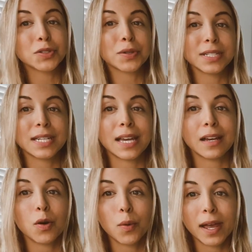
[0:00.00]
you can take
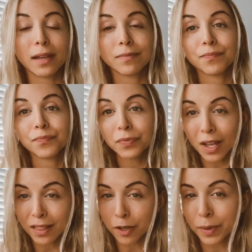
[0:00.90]
away
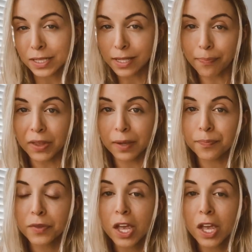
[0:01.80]
a little bit of something.